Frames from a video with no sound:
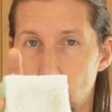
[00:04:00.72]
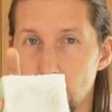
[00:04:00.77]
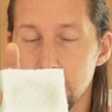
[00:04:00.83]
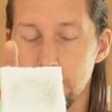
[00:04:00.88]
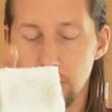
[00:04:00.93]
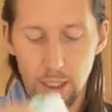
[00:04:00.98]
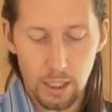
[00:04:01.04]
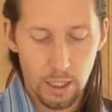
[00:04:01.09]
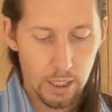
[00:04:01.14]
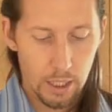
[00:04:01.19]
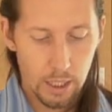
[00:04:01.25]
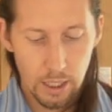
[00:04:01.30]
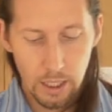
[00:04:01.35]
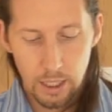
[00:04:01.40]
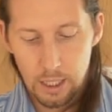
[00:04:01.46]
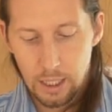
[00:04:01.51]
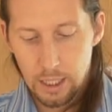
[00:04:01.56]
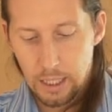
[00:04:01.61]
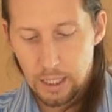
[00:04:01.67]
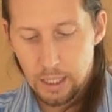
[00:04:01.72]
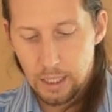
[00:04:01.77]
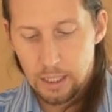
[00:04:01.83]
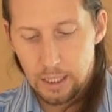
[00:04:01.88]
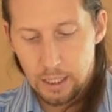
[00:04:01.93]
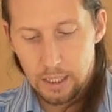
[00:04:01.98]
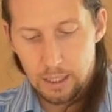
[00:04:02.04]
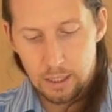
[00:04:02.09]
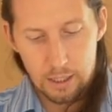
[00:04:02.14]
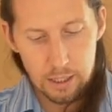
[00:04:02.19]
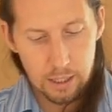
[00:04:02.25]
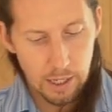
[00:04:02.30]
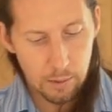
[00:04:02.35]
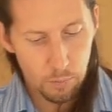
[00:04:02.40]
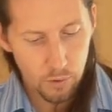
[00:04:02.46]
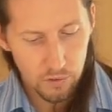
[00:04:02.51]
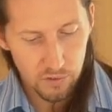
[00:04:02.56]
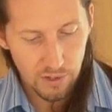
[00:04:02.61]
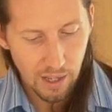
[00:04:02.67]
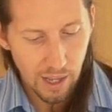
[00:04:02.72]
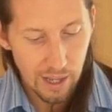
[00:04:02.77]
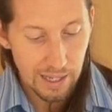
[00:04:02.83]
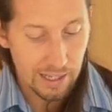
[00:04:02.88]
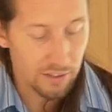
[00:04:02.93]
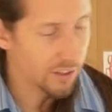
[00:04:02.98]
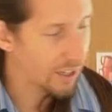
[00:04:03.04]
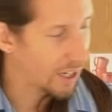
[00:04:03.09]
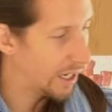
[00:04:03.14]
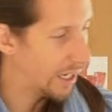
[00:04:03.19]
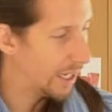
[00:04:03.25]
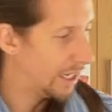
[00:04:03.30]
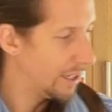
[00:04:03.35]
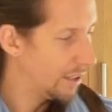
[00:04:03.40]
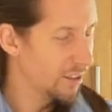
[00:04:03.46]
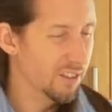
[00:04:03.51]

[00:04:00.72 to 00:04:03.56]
one. And once that is clean,